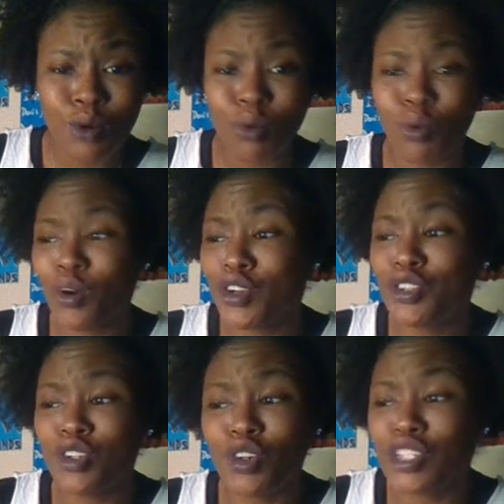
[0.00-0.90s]
Or
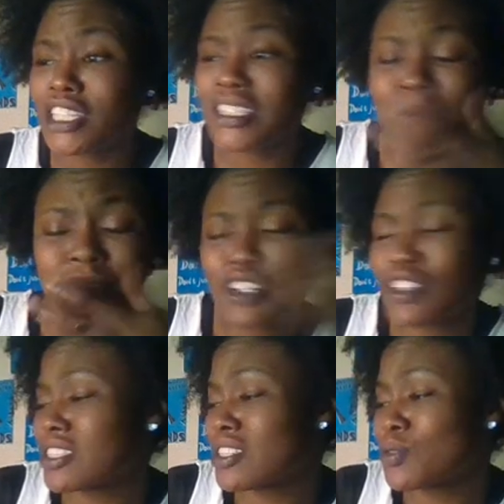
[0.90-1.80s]
did
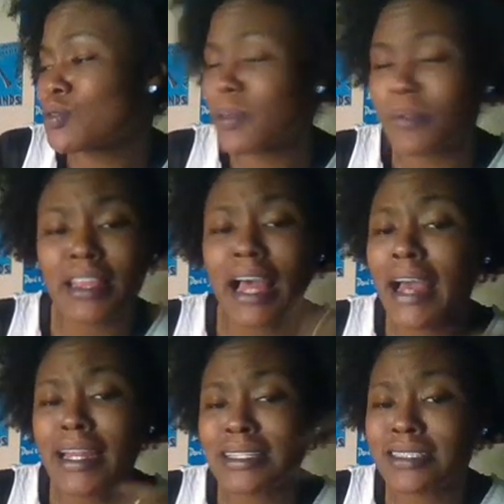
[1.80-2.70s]
Chris do something that I
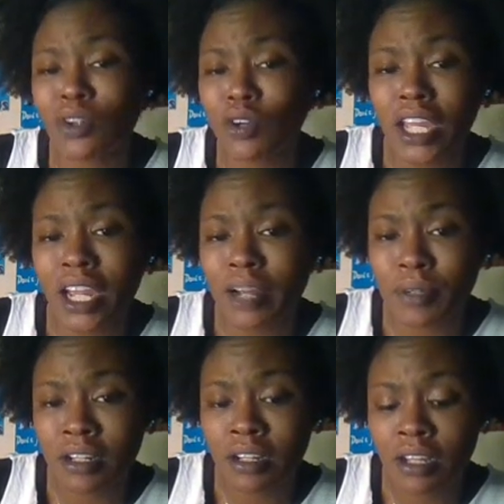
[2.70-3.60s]
didn't see on
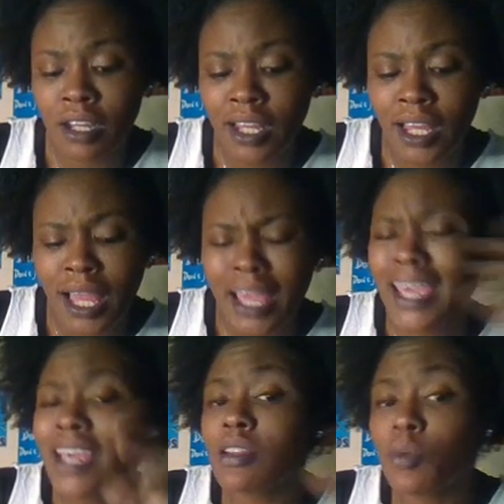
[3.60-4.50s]
camera?
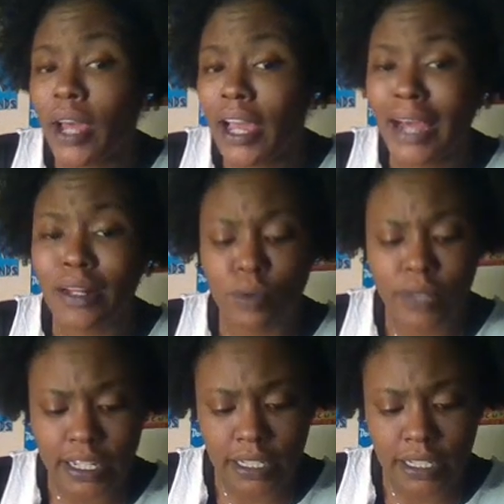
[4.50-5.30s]
Either way, I don't like